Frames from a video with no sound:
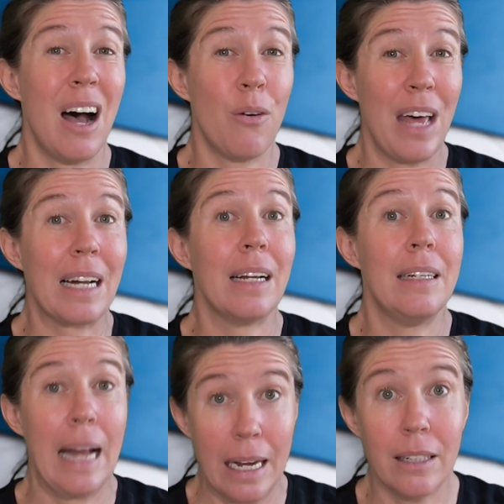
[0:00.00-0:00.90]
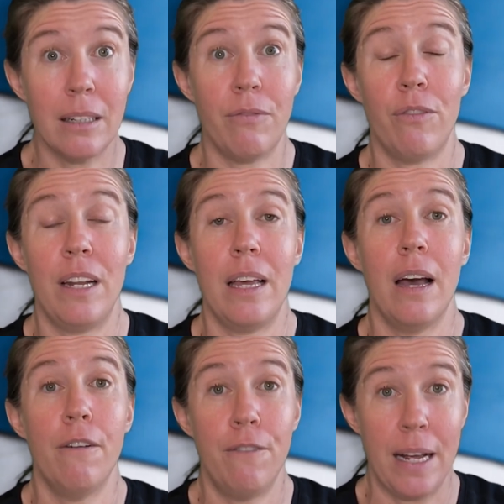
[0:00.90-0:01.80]
how that can
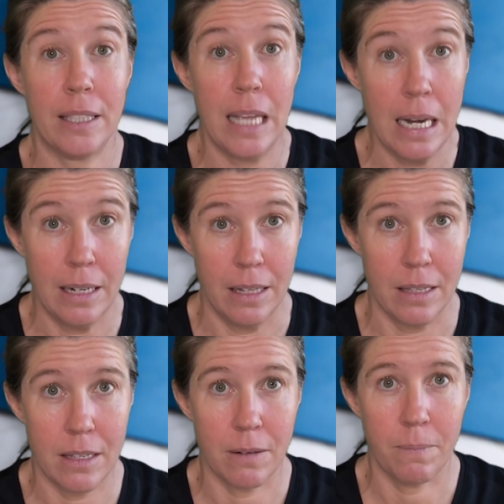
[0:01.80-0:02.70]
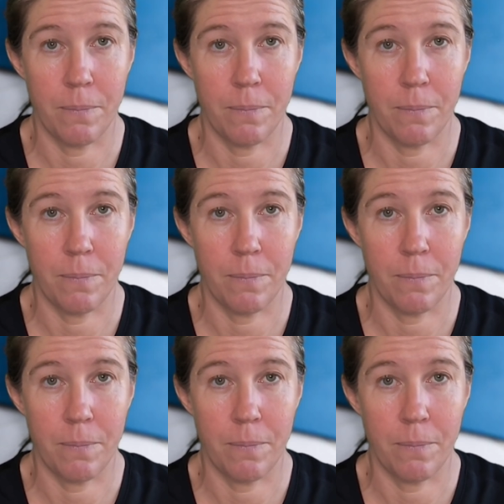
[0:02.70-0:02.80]
negatively affect tendons.